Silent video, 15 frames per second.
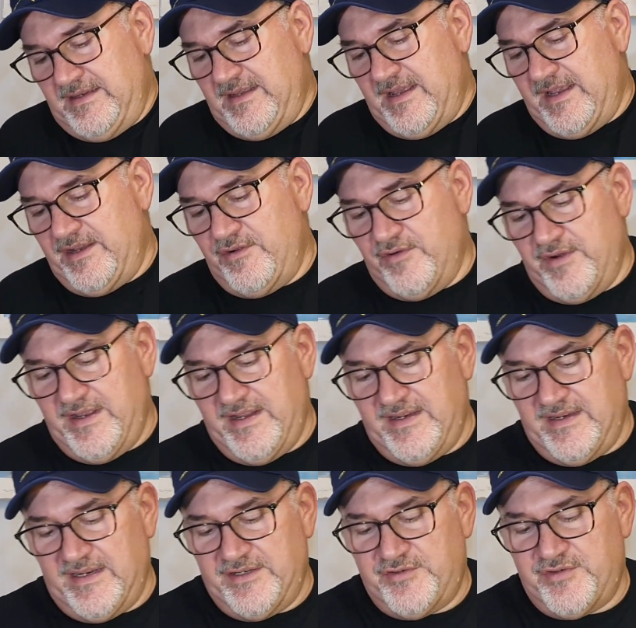I go ahead
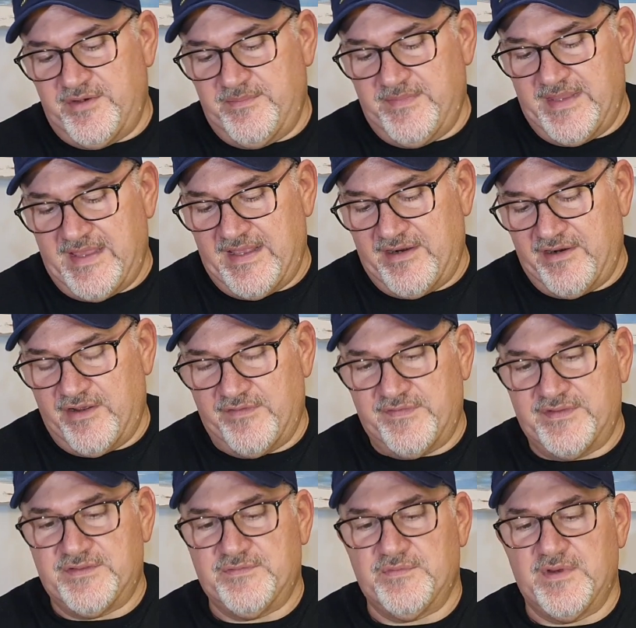and I trim that off
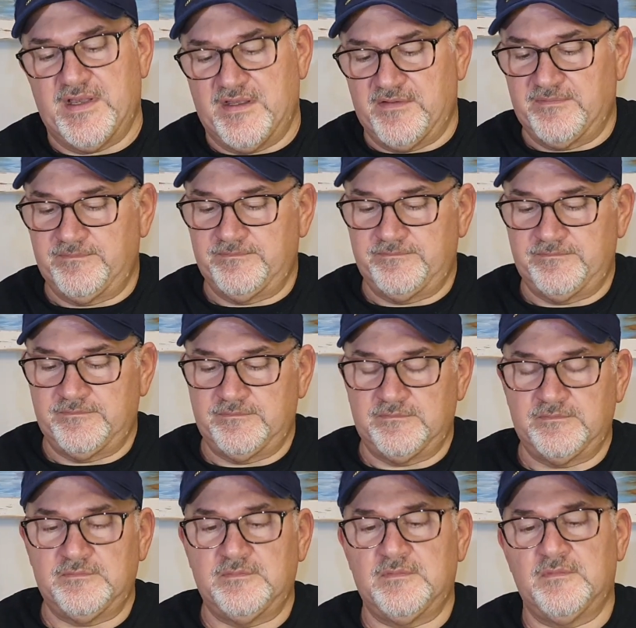as well.
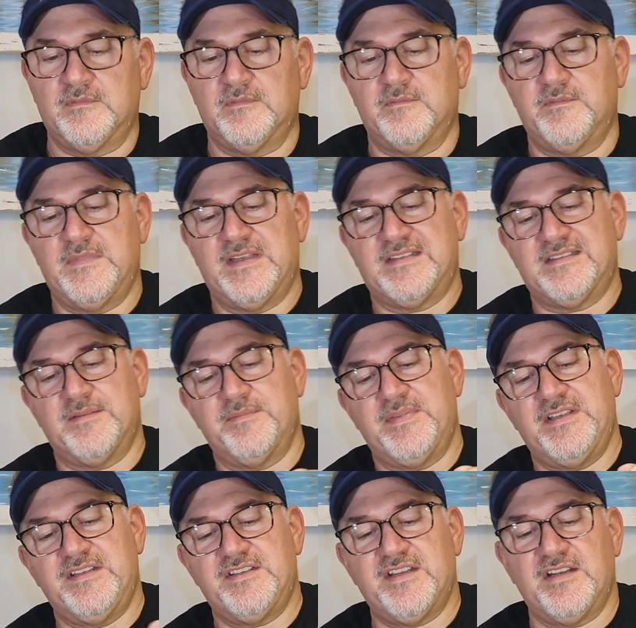Makes the
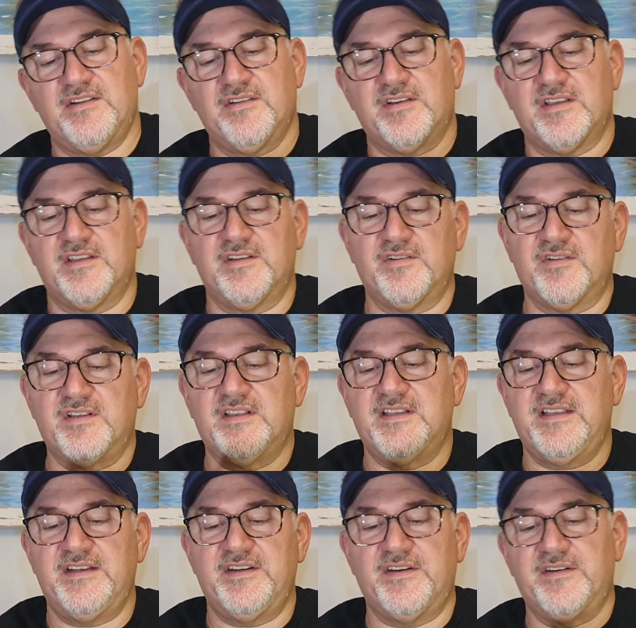bead chain look a little
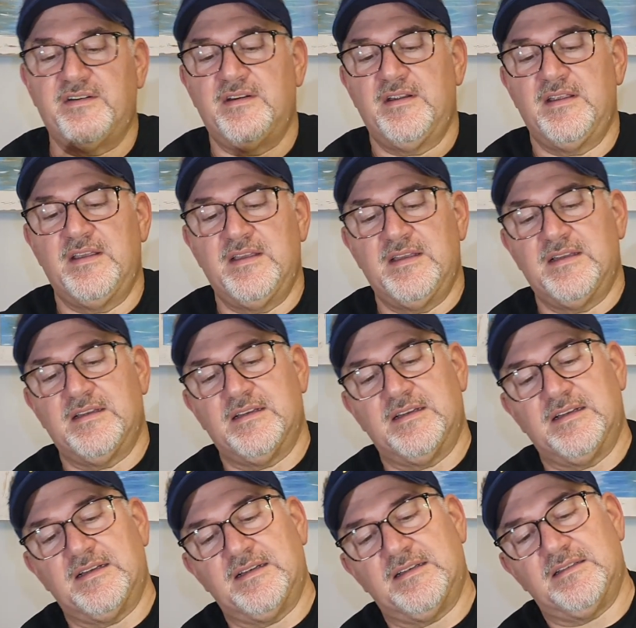cleaner.
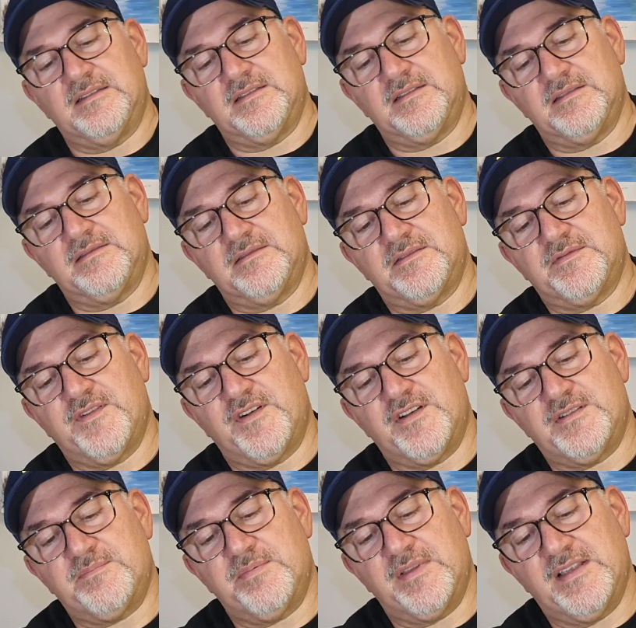As far
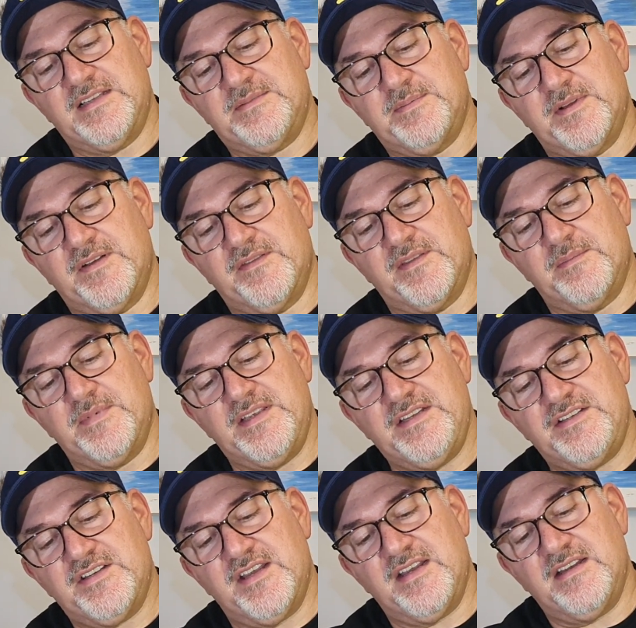as placement of the
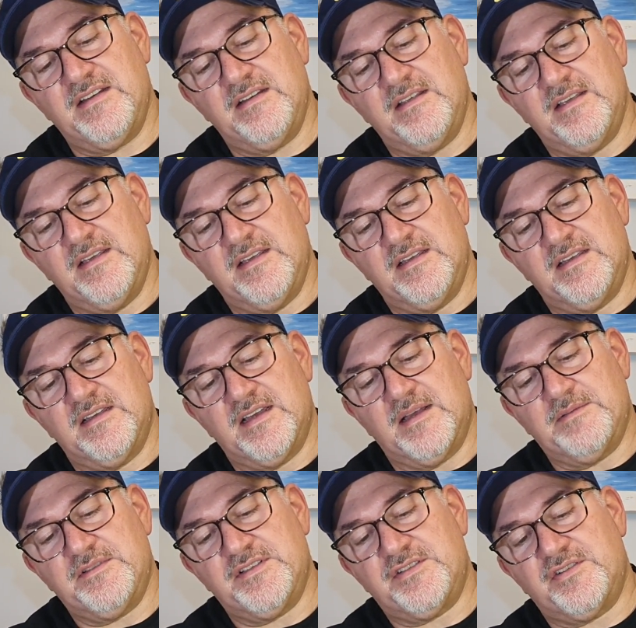bead chain,
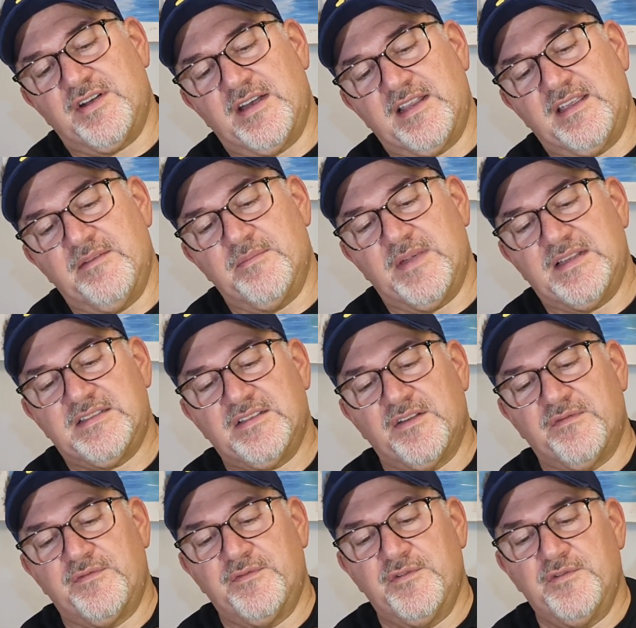I'm just trying to give
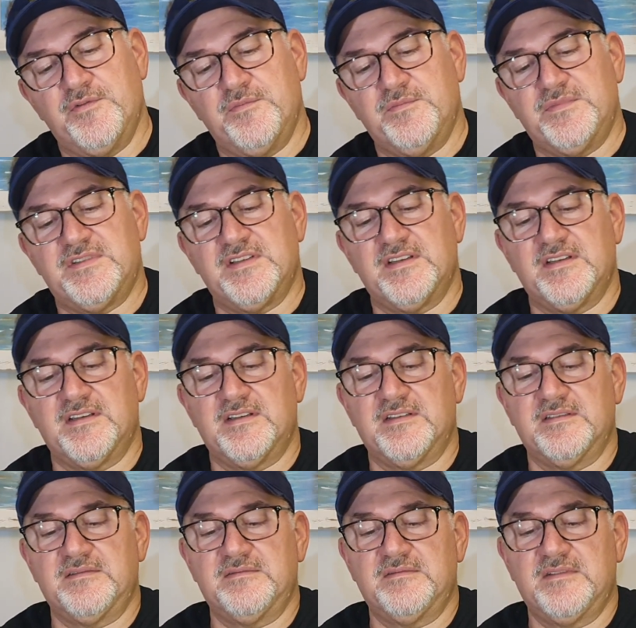myself room
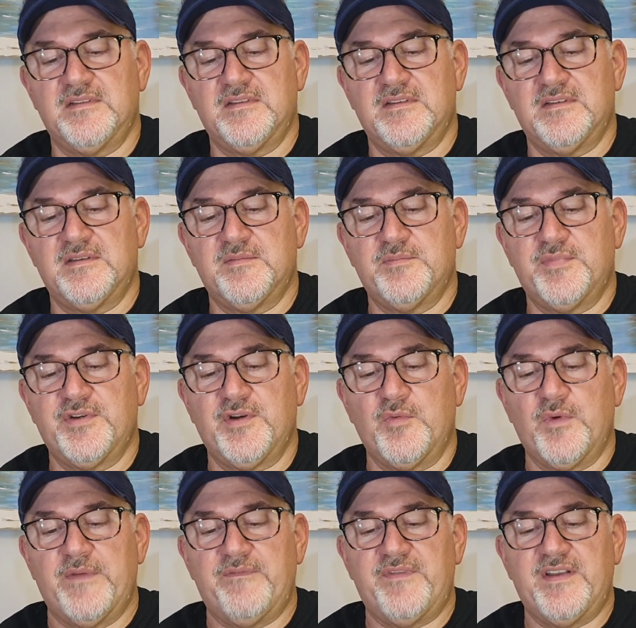to put a
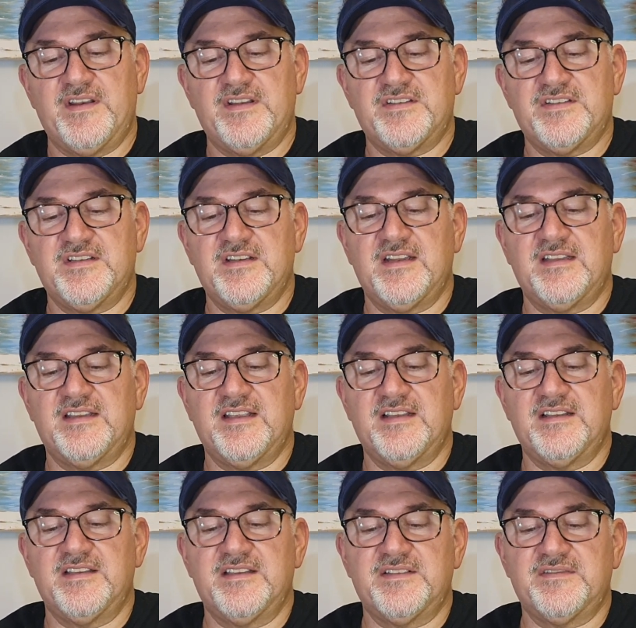whip finish in at the
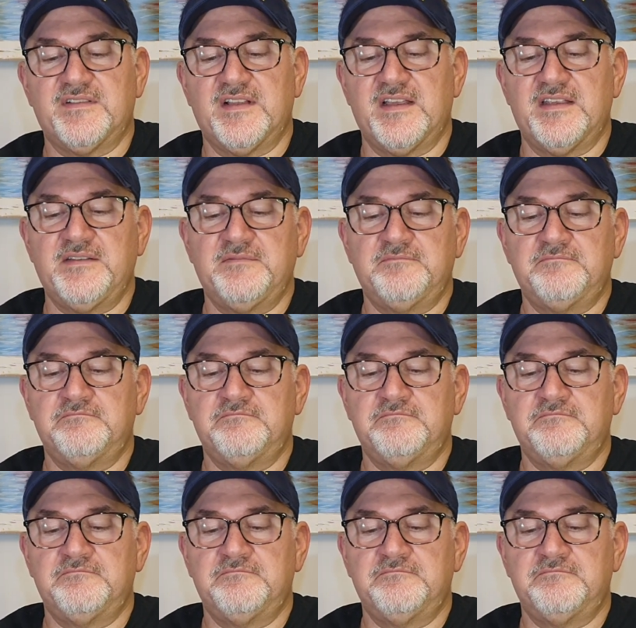end of this fly.